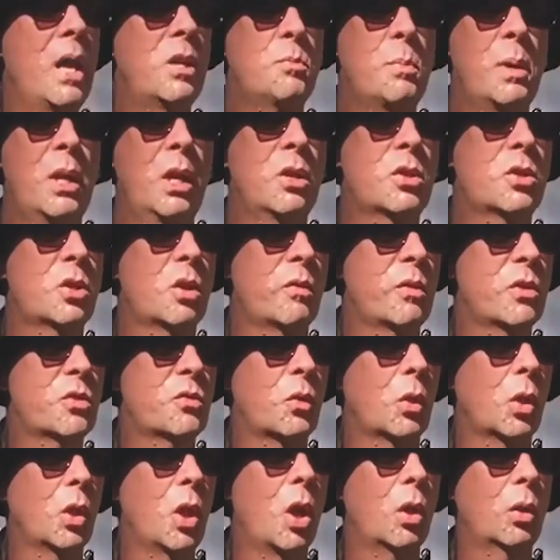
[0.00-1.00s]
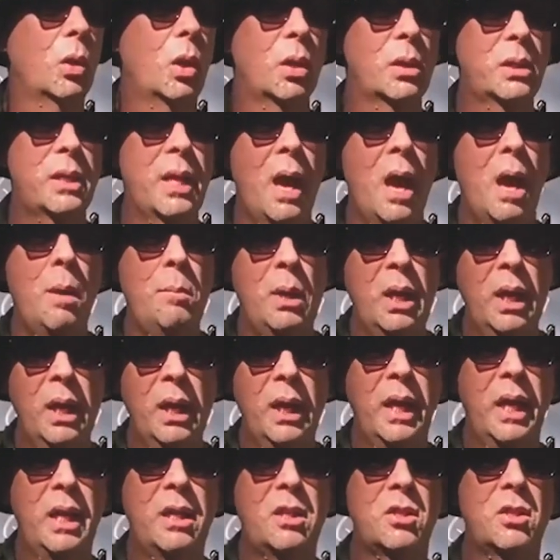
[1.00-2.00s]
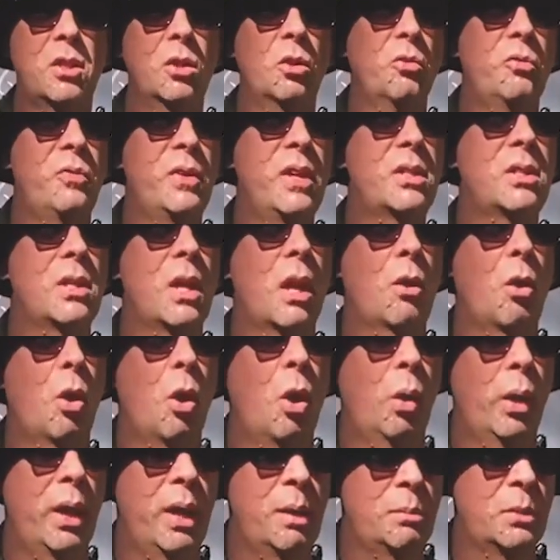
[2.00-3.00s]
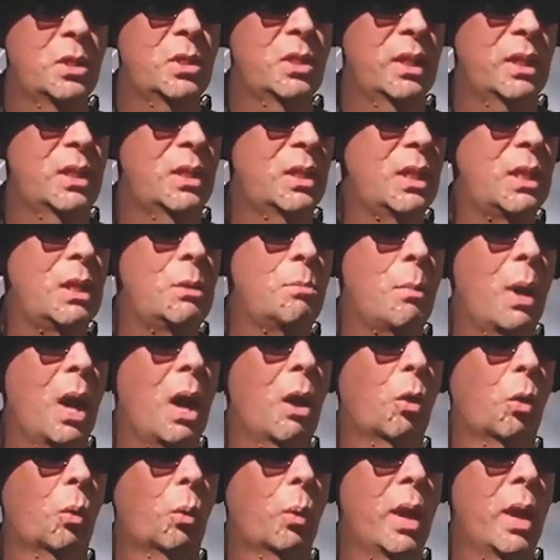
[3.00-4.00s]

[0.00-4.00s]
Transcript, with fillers: has been in service for a long, long time. It still fits on all M16 model